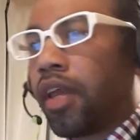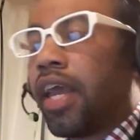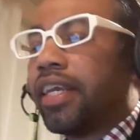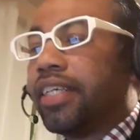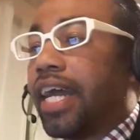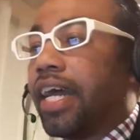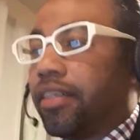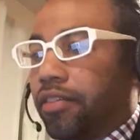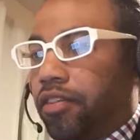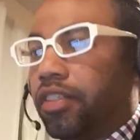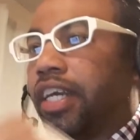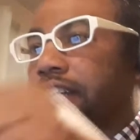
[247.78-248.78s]
Yeah,
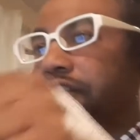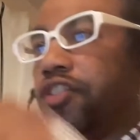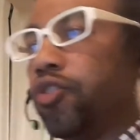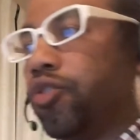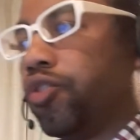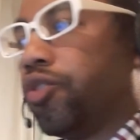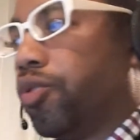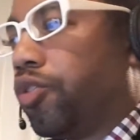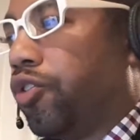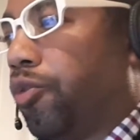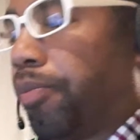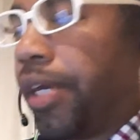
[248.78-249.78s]
yes,
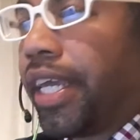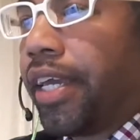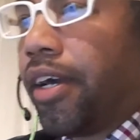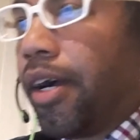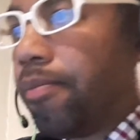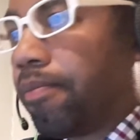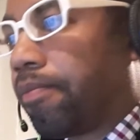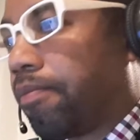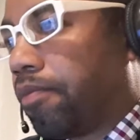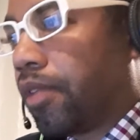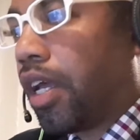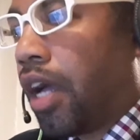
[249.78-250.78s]
you pick it up.
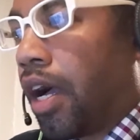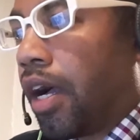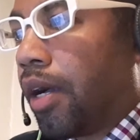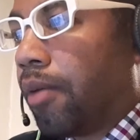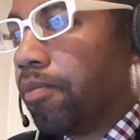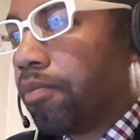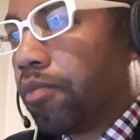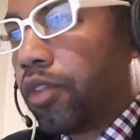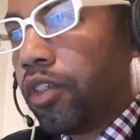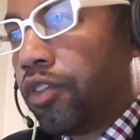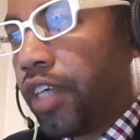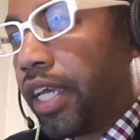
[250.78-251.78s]

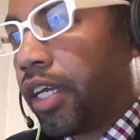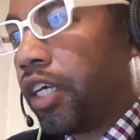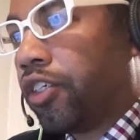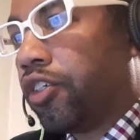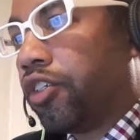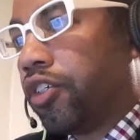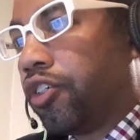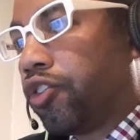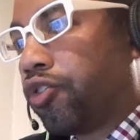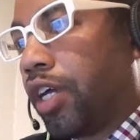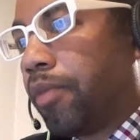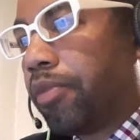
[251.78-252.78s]
You take it on your
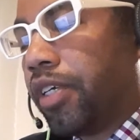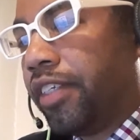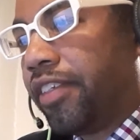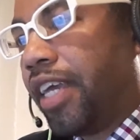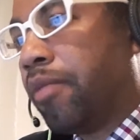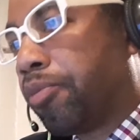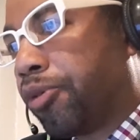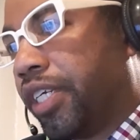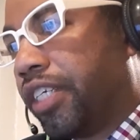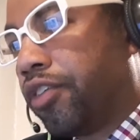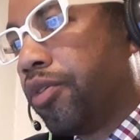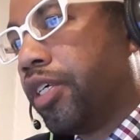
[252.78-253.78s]
trip. It's
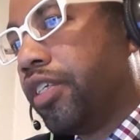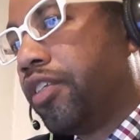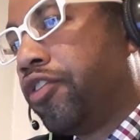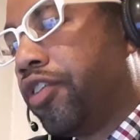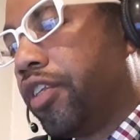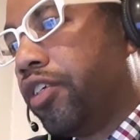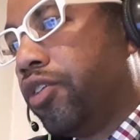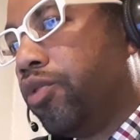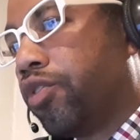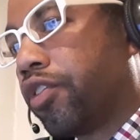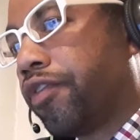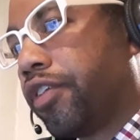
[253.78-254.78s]
imprinted to the
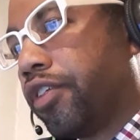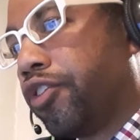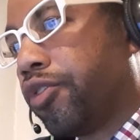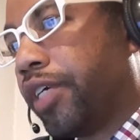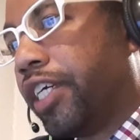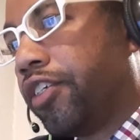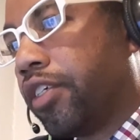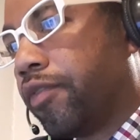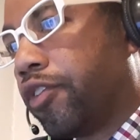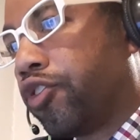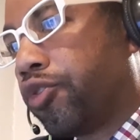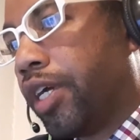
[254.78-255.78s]
user for the duration of
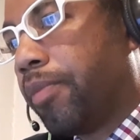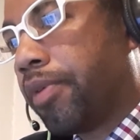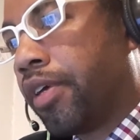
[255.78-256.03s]
the trip.